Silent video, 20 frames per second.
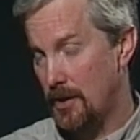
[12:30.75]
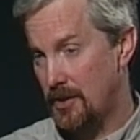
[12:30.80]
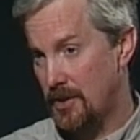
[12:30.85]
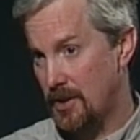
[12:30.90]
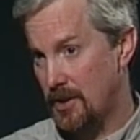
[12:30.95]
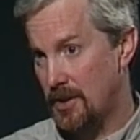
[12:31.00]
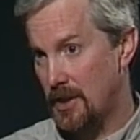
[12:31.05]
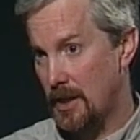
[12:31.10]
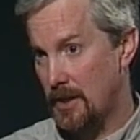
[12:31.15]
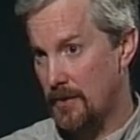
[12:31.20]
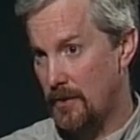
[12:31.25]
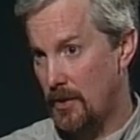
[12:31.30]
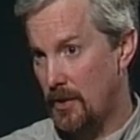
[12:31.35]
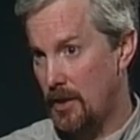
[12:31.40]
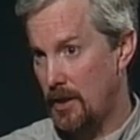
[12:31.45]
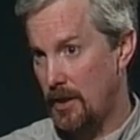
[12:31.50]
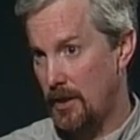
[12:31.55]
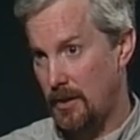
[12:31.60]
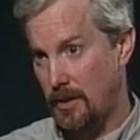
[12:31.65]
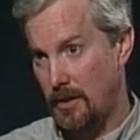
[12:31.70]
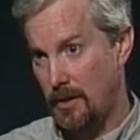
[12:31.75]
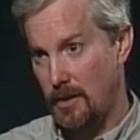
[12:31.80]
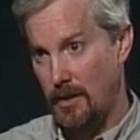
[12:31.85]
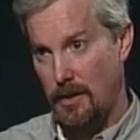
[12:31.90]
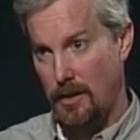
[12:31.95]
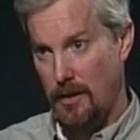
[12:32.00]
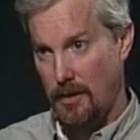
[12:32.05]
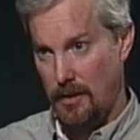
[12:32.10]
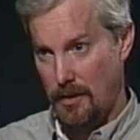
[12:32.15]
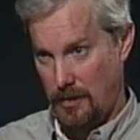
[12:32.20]
A successful hunt
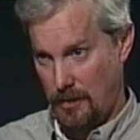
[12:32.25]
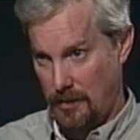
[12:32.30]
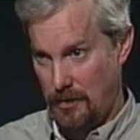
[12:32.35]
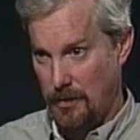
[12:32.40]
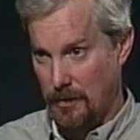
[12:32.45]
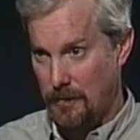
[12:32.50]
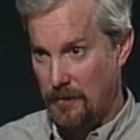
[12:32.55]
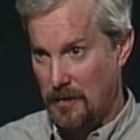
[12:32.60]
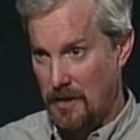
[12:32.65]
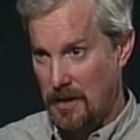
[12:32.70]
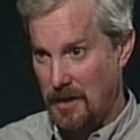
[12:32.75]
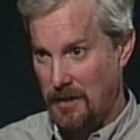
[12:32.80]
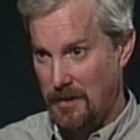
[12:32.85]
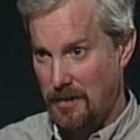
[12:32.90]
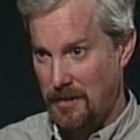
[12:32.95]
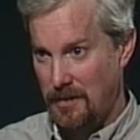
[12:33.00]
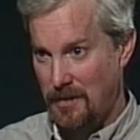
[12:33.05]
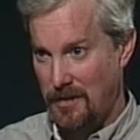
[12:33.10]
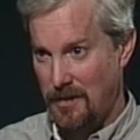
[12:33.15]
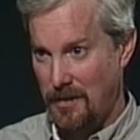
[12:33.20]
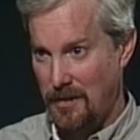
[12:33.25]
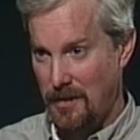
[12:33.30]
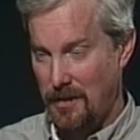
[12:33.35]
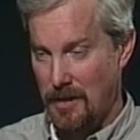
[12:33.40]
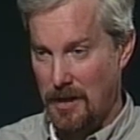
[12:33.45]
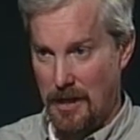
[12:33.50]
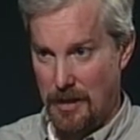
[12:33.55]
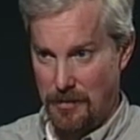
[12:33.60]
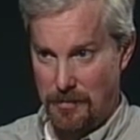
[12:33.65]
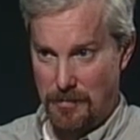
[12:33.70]
defined
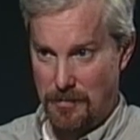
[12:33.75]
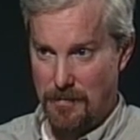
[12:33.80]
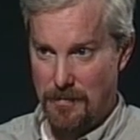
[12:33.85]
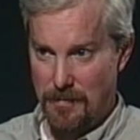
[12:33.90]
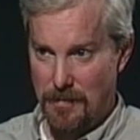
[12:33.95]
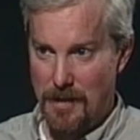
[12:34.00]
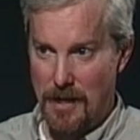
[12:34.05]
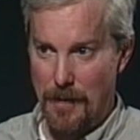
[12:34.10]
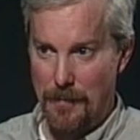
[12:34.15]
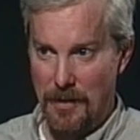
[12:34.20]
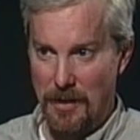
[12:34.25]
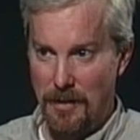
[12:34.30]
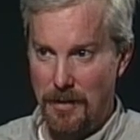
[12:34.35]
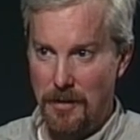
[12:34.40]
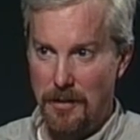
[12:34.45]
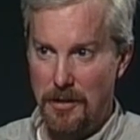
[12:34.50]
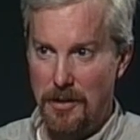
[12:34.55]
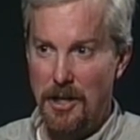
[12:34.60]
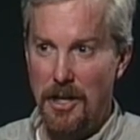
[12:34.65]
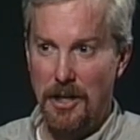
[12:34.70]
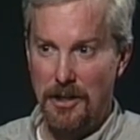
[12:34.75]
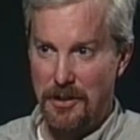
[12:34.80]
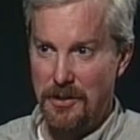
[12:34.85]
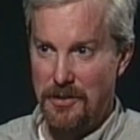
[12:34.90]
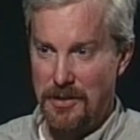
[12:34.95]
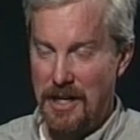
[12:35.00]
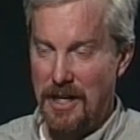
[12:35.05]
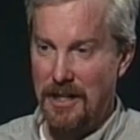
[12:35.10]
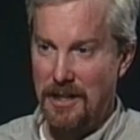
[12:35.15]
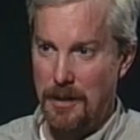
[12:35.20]
as, I mean, not
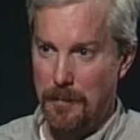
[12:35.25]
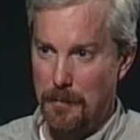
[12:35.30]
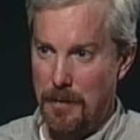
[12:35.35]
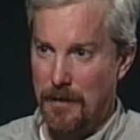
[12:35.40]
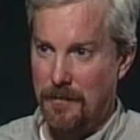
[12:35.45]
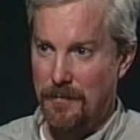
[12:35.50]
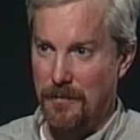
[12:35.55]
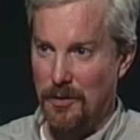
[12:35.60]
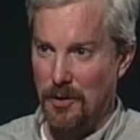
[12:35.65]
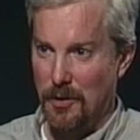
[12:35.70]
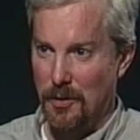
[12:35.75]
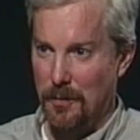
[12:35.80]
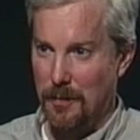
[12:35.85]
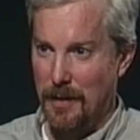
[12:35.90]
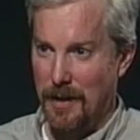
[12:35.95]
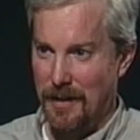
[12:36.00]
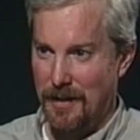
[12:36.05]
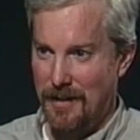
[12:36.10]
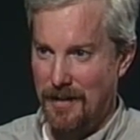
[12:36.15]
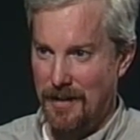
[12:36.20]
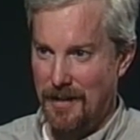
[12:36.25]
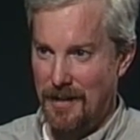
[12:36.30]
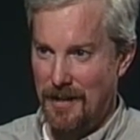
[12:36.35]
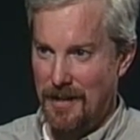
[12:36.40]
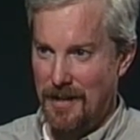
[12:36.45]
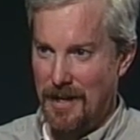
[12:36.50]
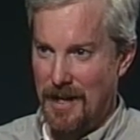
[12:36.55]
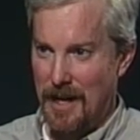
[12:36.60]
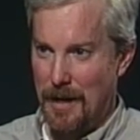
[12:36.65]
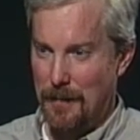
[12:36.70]
just getting a buffalo, but
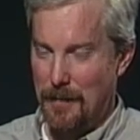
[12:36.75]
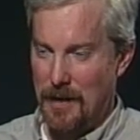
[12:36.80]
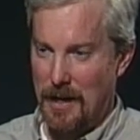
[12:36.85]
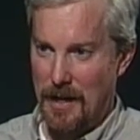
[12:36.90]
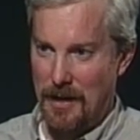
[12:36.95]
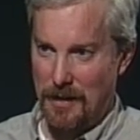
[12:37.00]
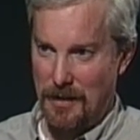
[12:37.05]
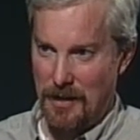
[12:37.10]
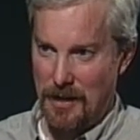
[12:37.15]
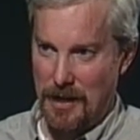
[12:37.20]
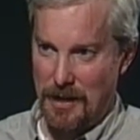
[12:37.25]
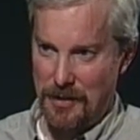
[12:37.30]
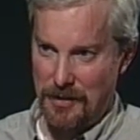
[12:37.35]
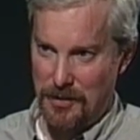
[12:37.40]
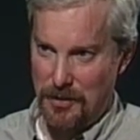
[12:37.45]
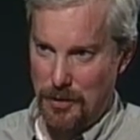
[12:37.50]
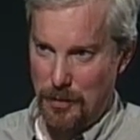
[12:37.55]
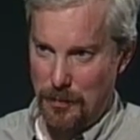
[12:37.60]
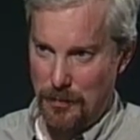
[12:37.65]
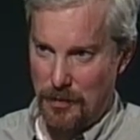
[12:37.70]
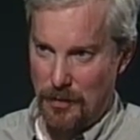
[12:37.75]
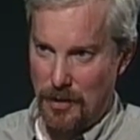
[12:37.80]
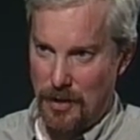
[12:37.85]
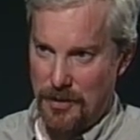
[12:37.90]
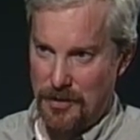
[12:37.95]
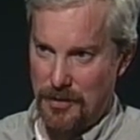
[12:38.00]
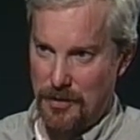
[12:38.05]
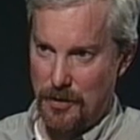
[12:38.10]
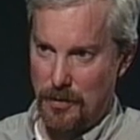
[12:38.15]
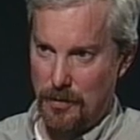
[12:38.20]
I assume there
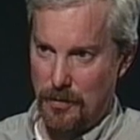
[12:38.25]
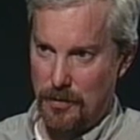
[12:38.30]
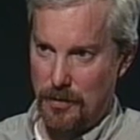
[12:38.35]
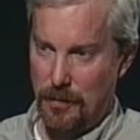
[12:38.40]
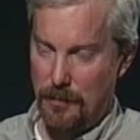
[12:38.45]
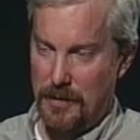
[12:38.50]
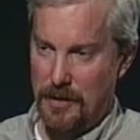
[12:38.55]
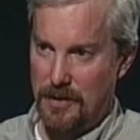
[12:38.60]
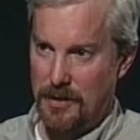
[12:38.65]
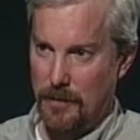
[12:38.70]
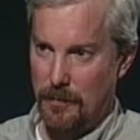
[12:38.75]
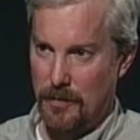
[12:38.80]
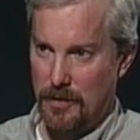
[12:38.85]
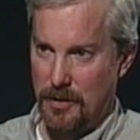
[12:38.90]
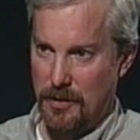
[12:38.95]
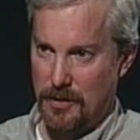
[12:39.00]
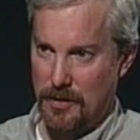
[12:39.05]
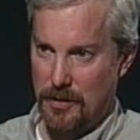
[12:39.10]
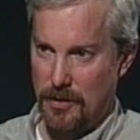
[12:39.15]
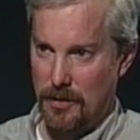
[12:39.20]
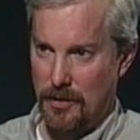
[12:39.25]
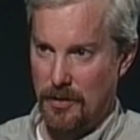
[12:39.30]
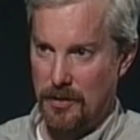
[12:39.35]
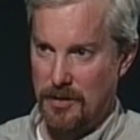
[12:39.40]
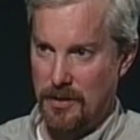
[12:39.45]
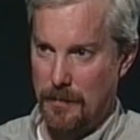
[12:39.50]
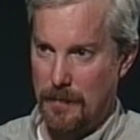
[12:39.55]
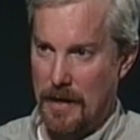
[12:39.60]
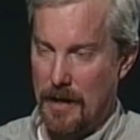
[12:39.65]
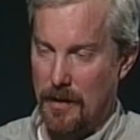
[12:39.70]
also could be some
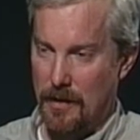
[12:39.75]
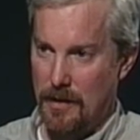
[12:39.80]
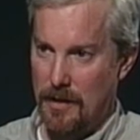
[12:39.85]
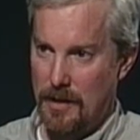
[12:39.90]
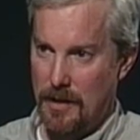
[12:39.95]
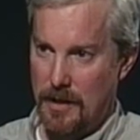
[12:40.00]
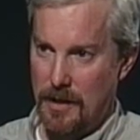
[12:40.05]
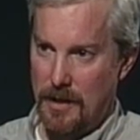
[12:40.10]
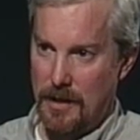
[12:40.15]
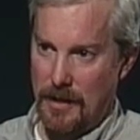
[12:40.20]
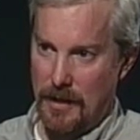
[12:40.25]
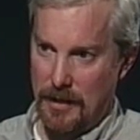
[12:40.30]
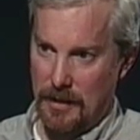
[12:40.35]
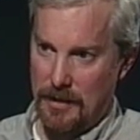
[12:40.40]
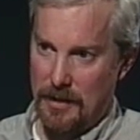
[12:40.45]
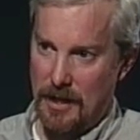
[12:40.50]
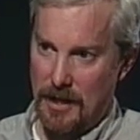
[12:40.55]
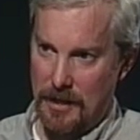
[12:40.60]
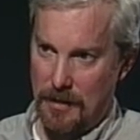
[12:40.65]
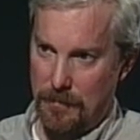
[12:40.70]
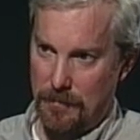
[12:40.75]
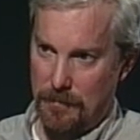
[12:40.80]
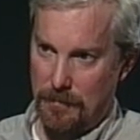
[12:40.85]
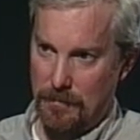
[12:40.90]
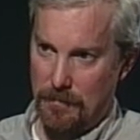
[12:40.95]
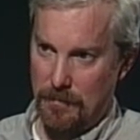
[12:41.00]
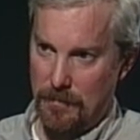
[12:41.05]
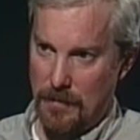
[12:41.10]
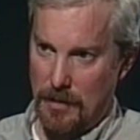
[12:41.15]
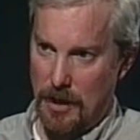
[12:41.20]
concerns about it kind of
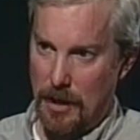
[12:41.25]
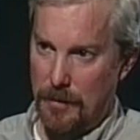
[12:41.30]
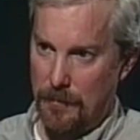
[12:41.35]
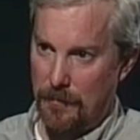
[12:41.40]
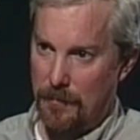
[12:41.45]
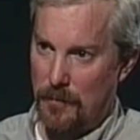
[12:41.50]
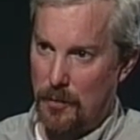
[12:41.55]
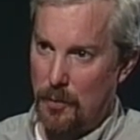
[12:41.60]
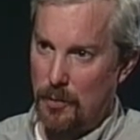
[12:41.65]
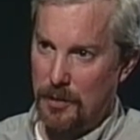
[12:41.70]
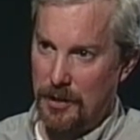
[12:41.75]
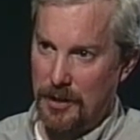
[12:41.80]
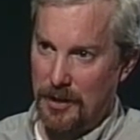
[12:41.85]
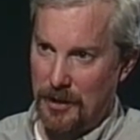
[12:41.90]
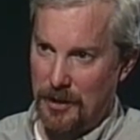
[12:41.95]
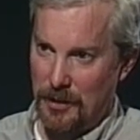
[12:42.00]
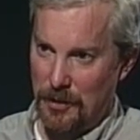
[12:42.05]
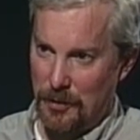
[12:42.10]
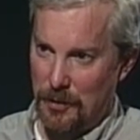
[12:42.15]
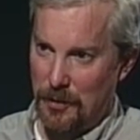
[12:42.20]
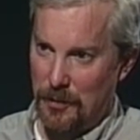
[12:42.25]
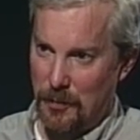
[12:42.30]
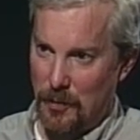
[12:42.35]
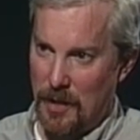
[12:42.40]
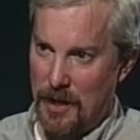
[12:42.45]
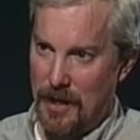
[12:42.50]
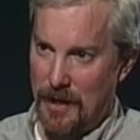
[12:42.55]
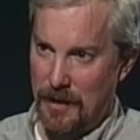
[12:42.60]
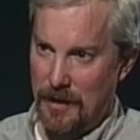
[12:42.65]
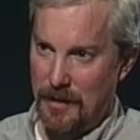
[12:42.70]
unfolding in a good
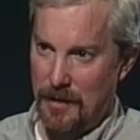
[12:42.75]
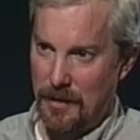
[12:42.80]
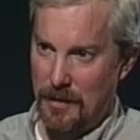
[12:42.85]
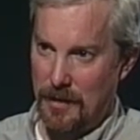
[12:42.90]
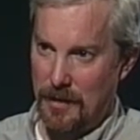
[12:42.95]
way.